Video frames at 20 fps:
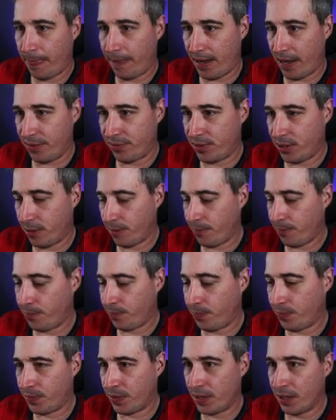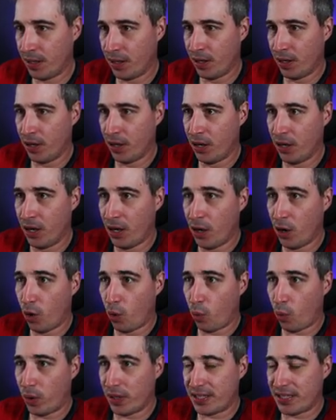after
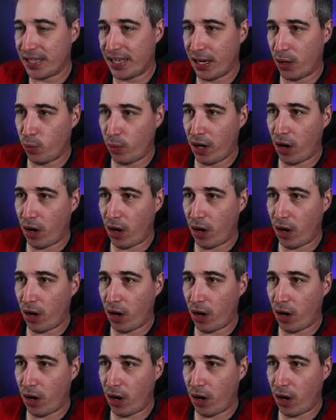once again